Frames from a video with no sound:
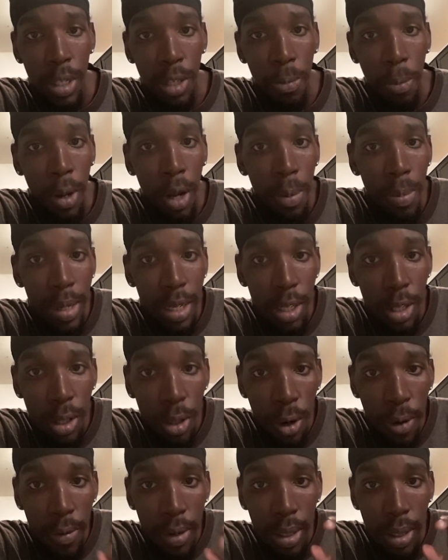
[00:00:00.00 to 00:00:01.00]
public
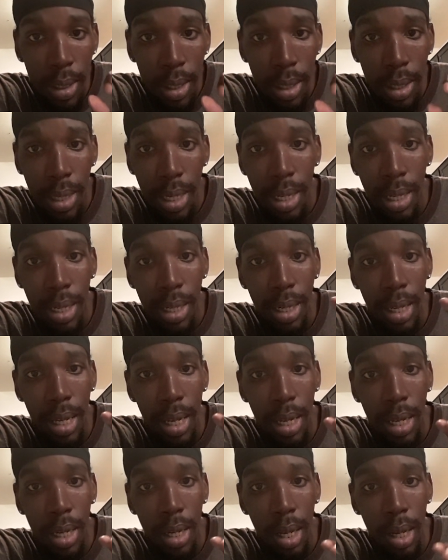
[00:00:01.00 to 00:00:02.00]
services
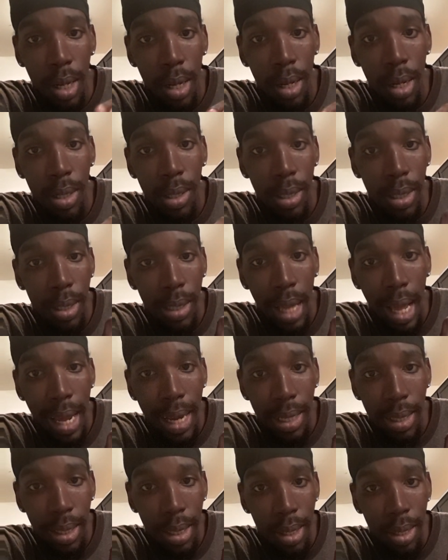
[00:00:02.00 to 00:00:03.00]
and
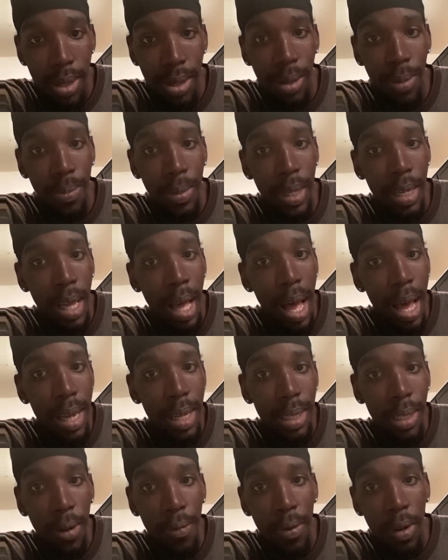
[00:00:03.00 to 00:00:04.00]
societies. He hide
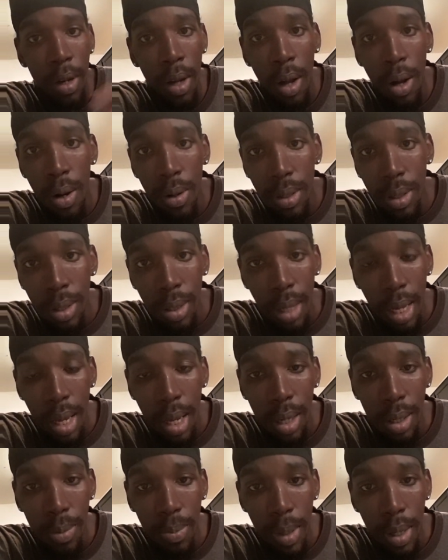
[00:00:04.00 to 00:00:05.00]
himself in all these
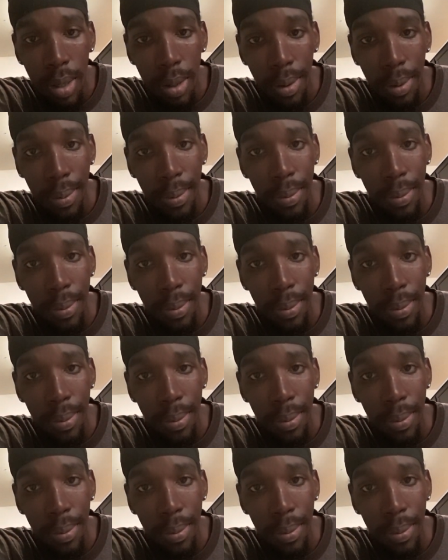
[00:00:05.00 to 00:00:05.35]
things, man.